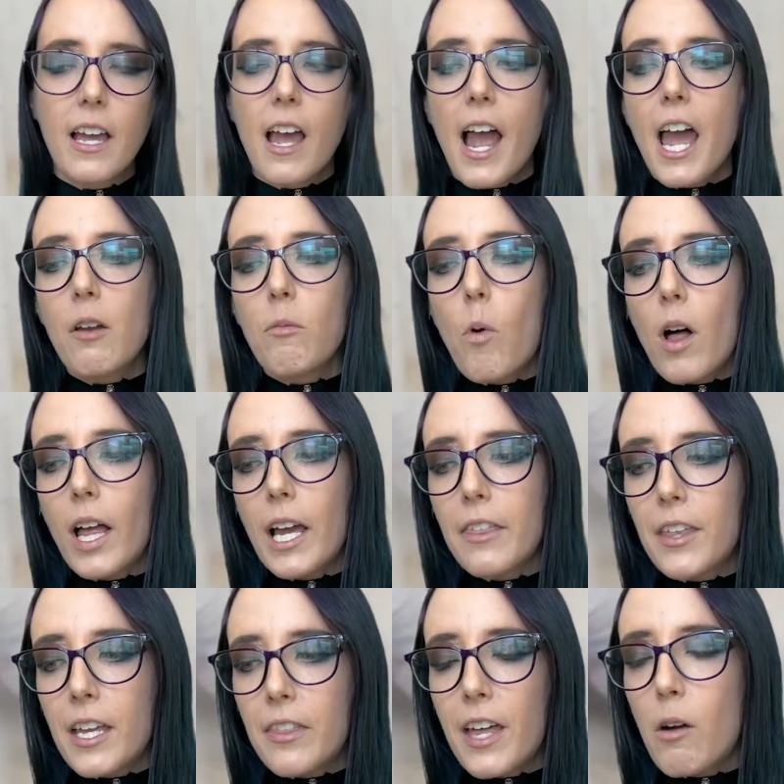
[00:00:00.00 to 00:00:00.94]
And while I
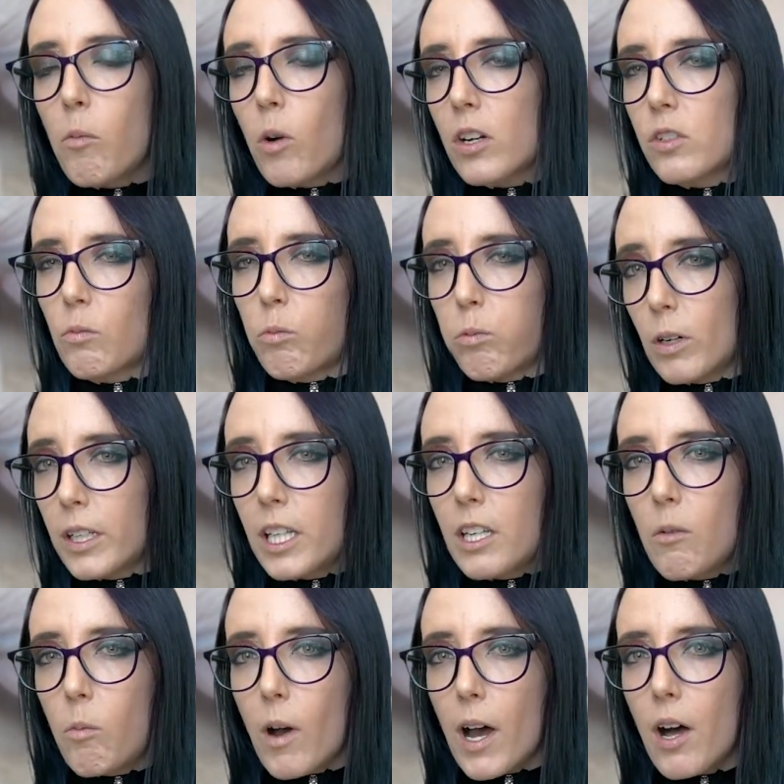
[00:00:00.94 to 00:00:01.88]
think that works really
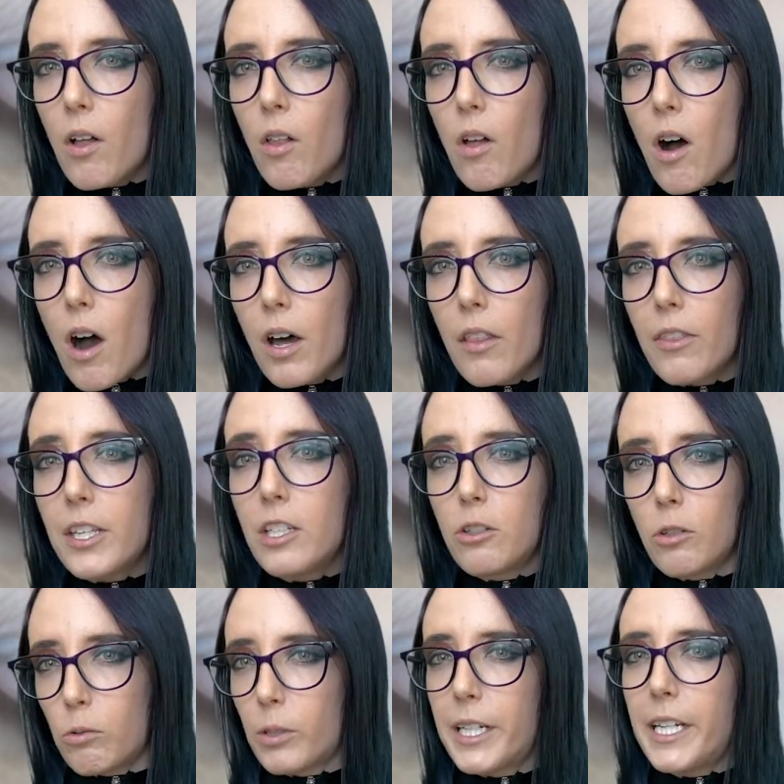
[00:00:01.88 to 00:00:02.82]
well on the
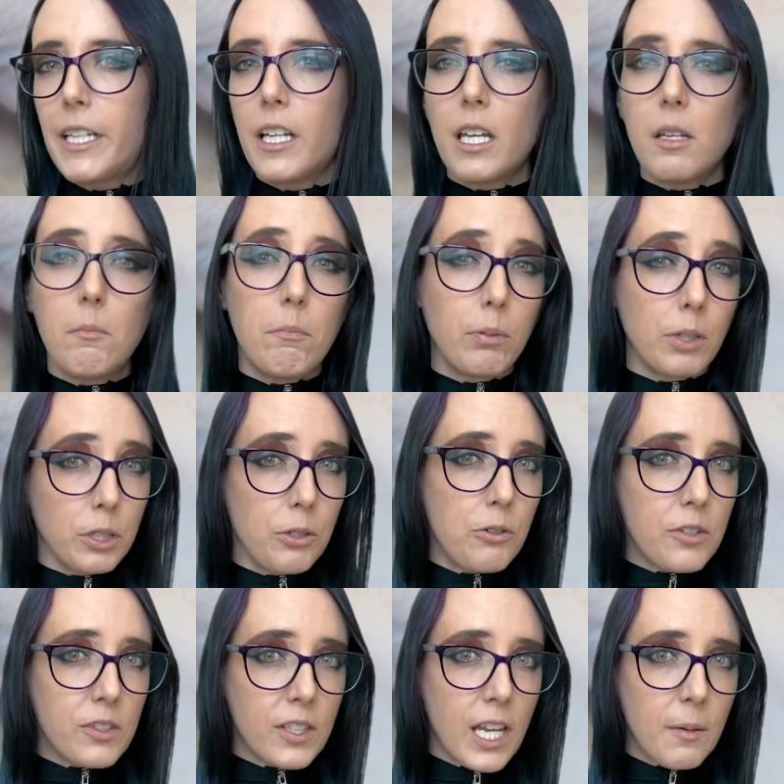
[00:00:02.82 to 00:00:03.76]
green and blue
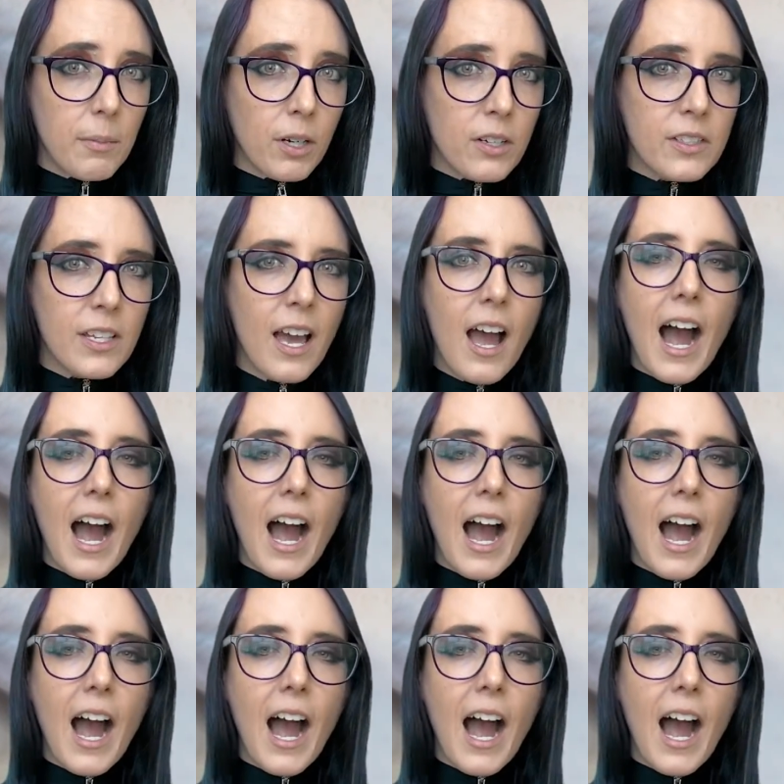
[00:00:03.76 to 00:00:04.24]
sabers,